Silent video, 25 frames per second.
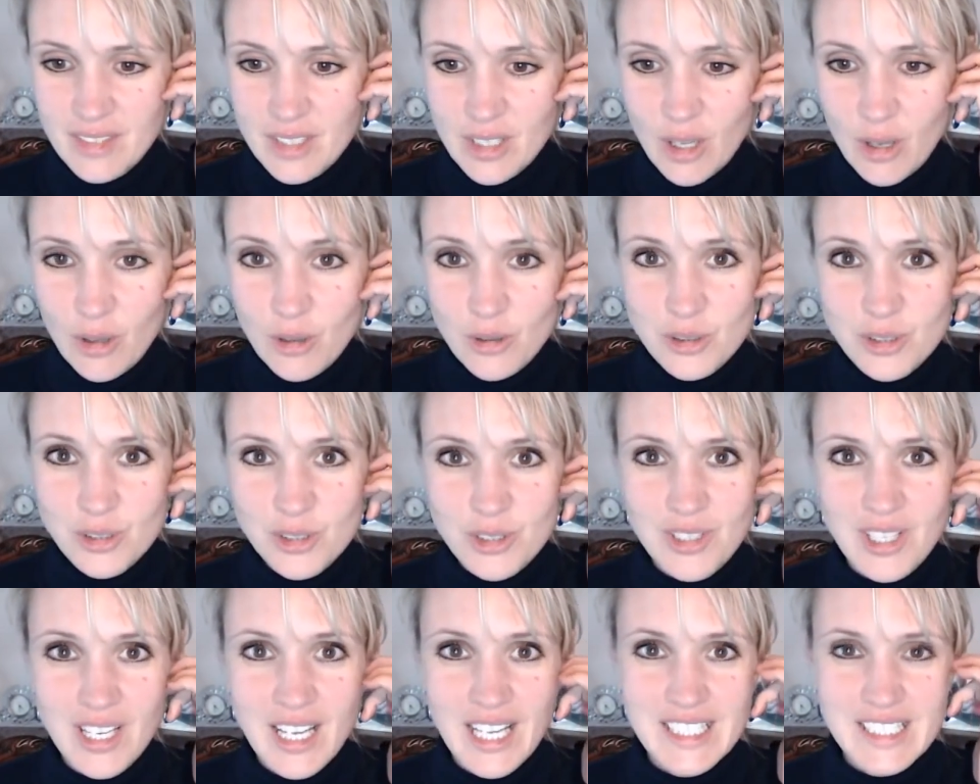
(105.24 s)

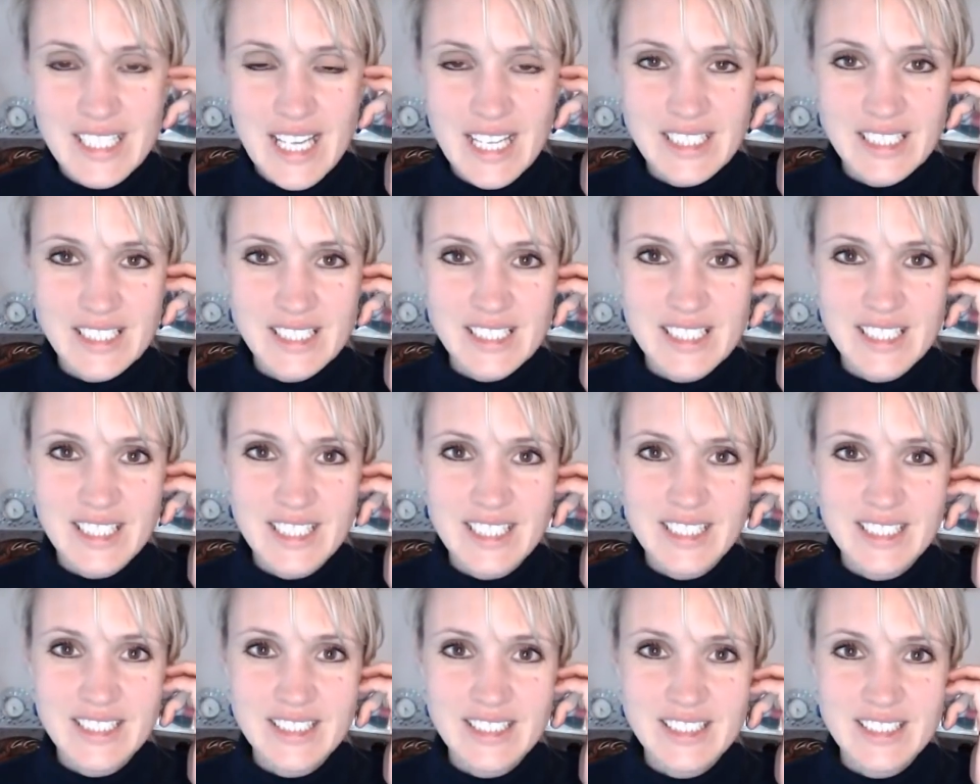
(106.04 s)
cultural
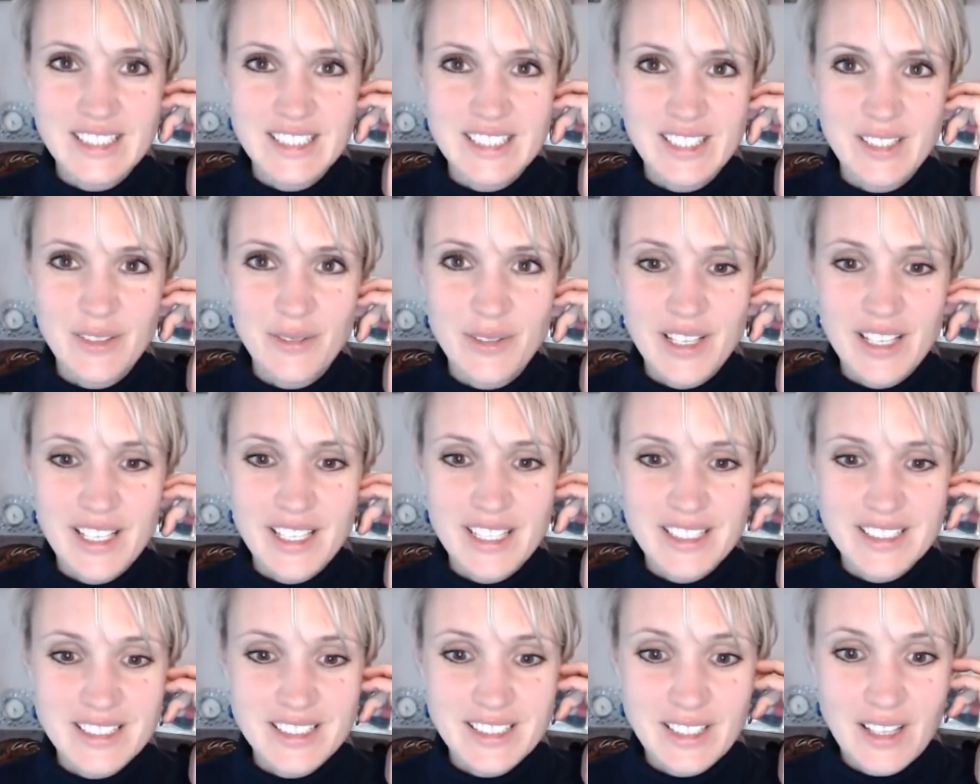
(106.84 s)
identities. We're
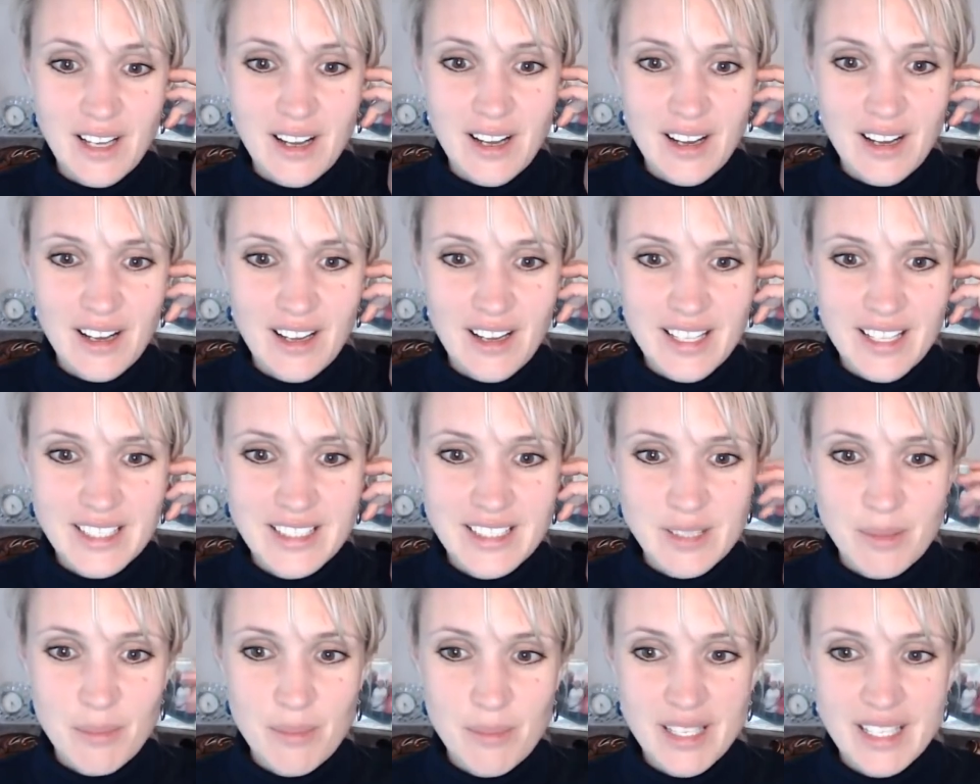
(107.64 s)
going to start
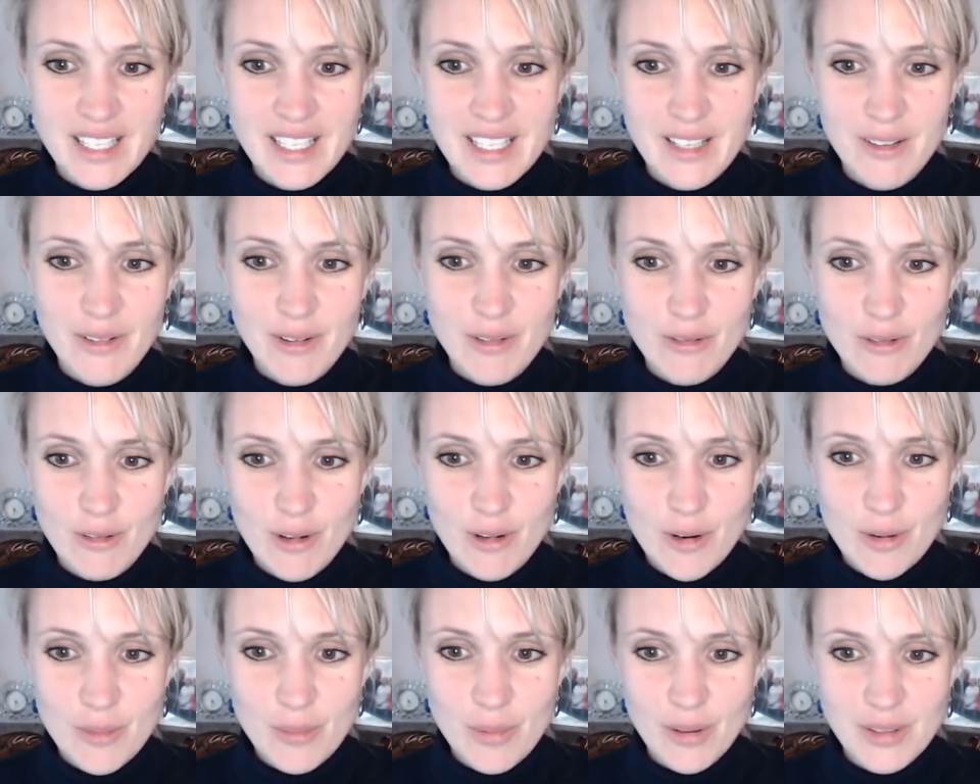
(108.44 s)
intermingling with
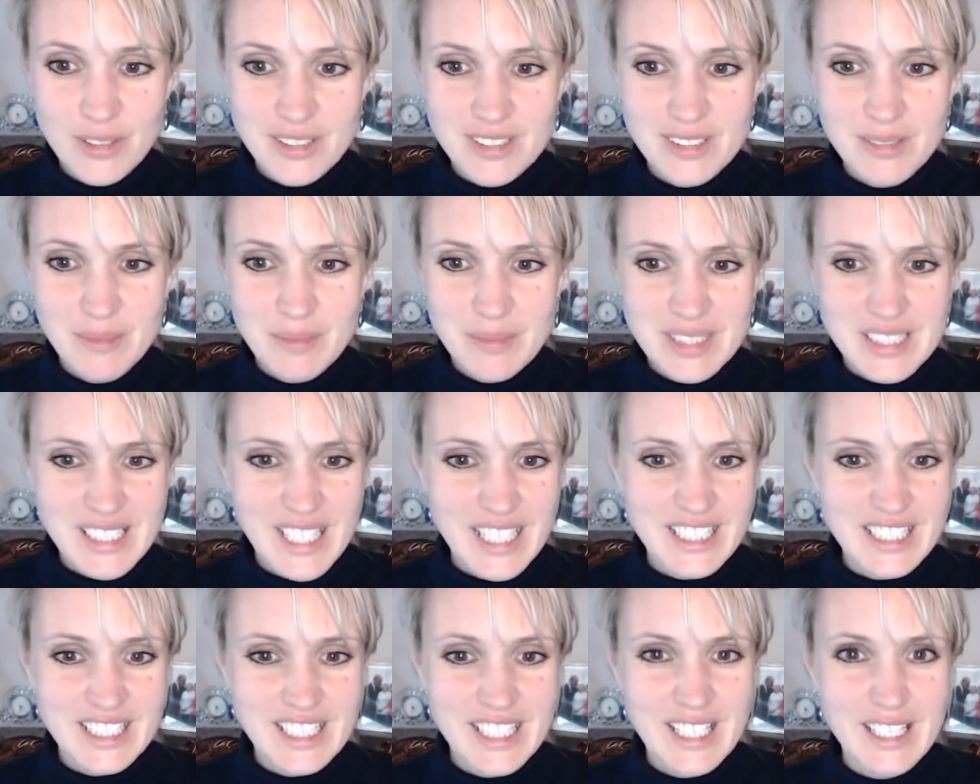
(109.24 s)
robots and
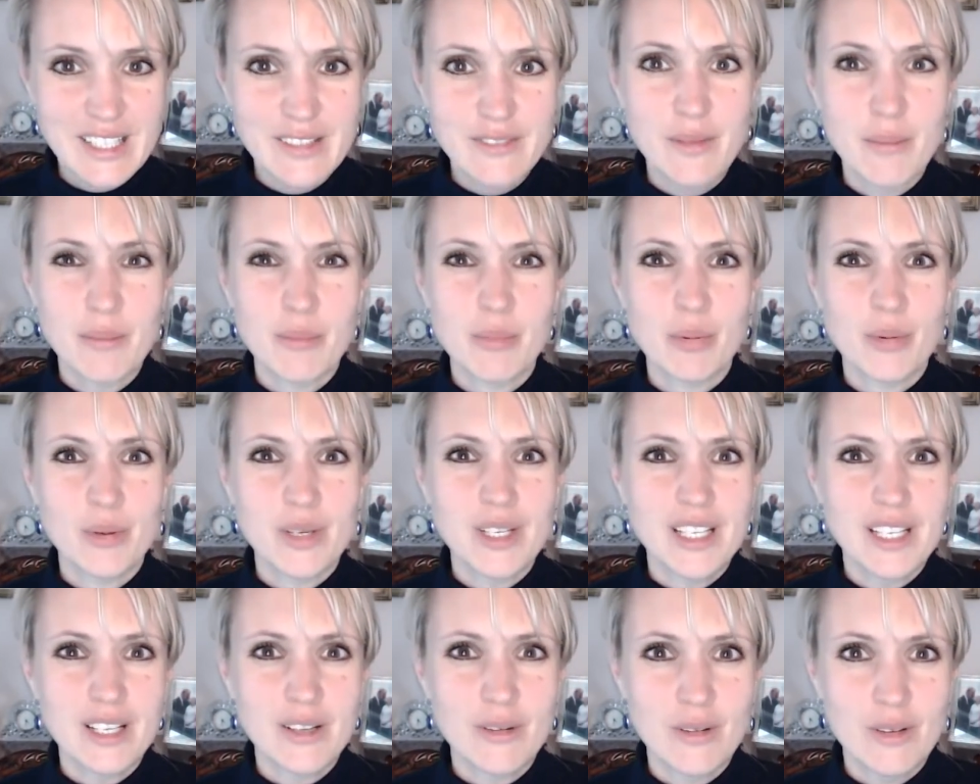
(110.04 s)
potentially even
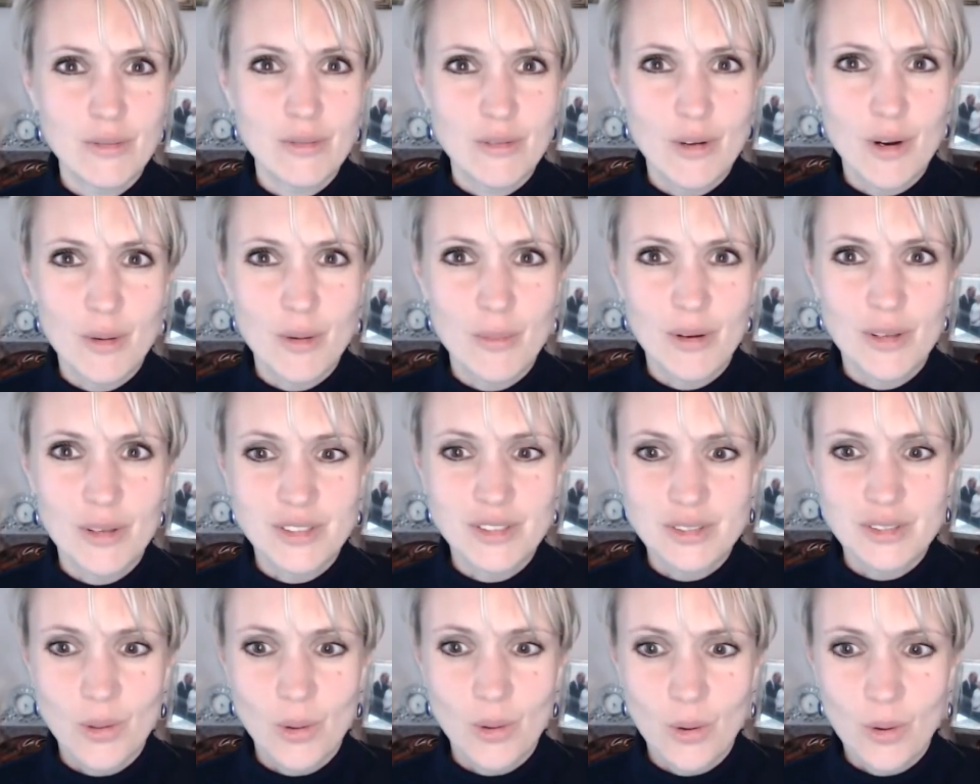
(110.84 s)
breeding with
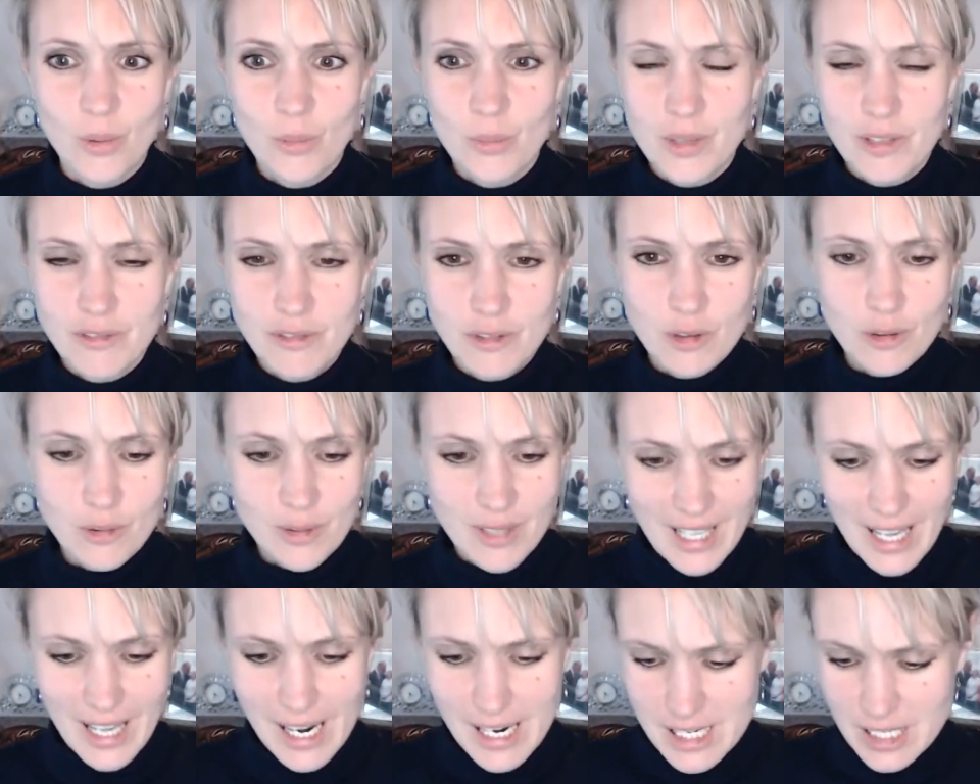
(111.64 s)
robots, or we've
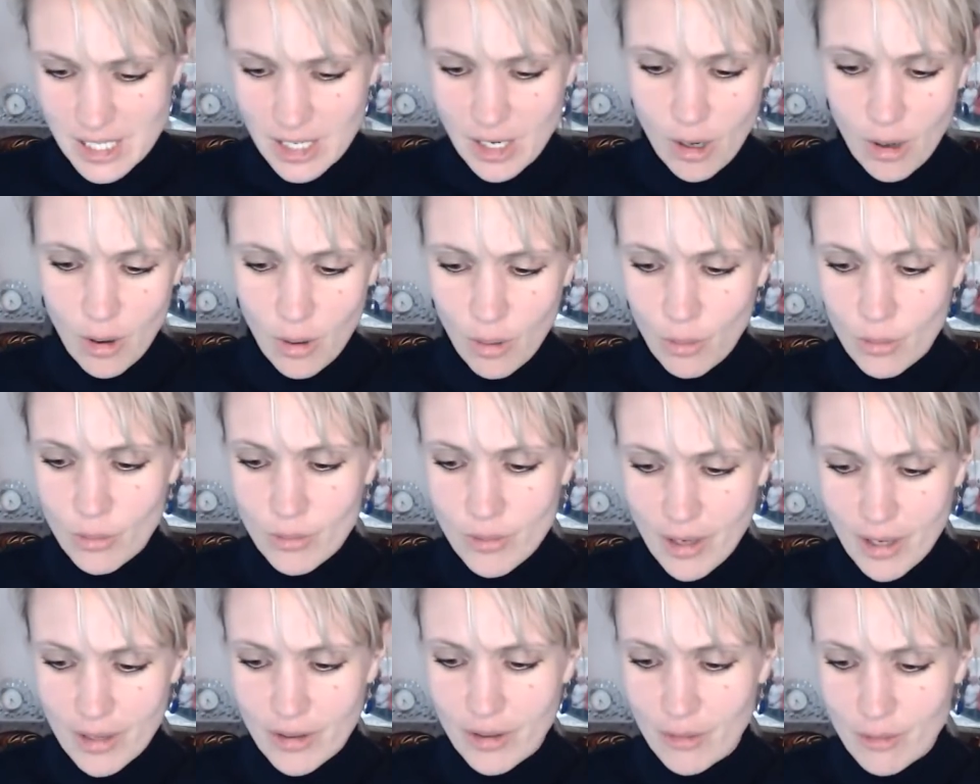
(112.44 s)
created a whole
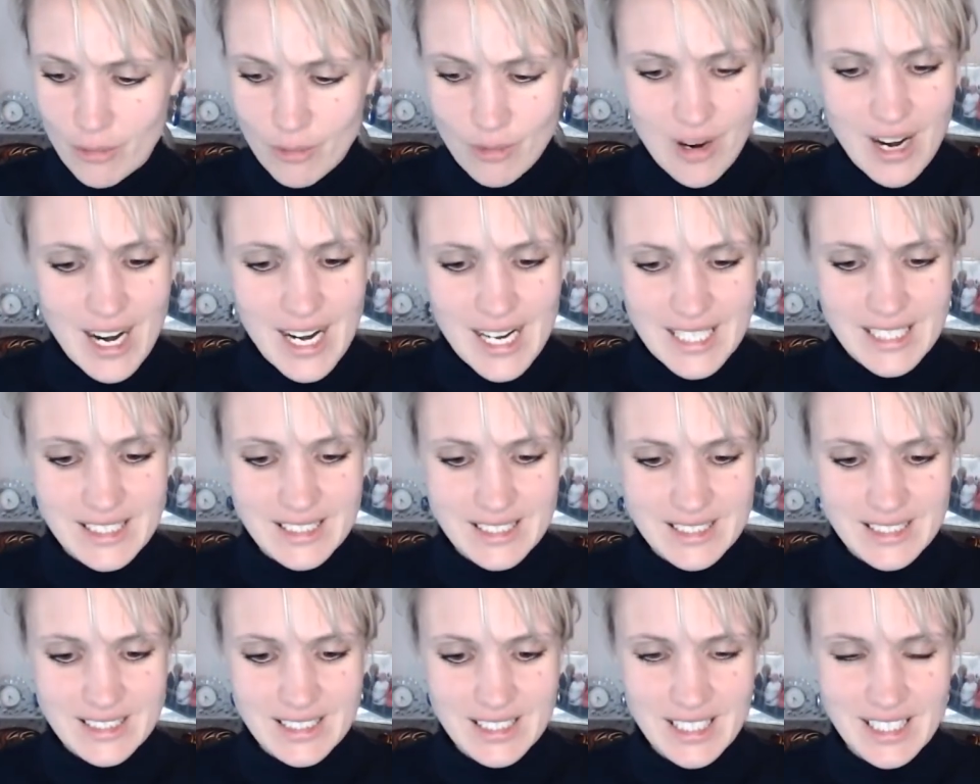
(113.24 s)
nother
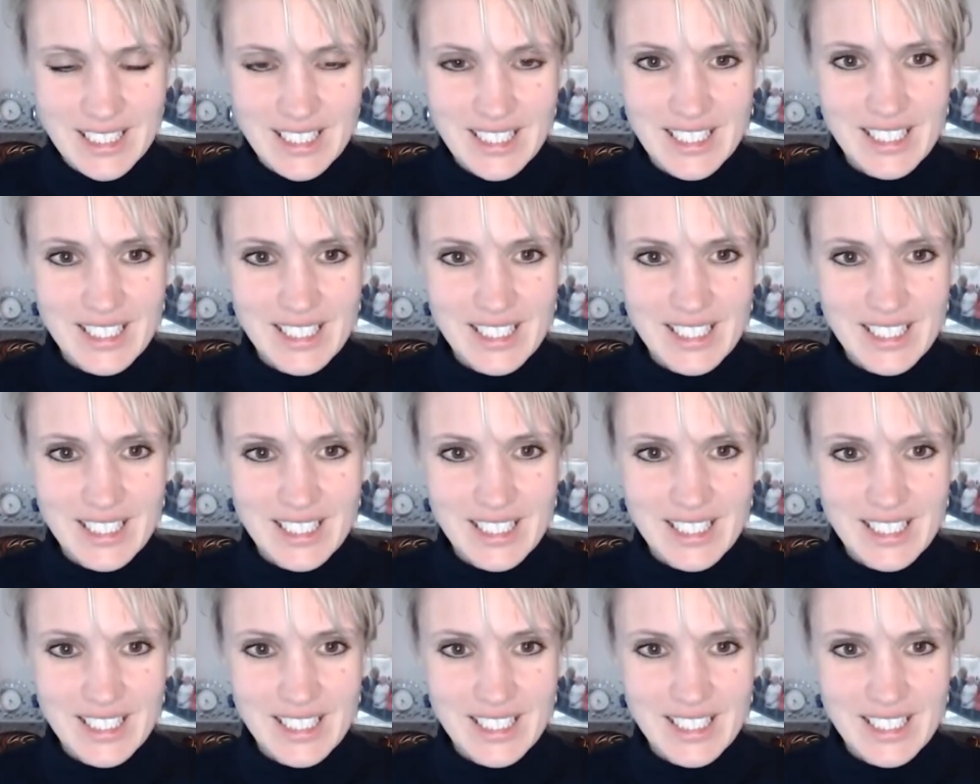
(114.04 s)
race.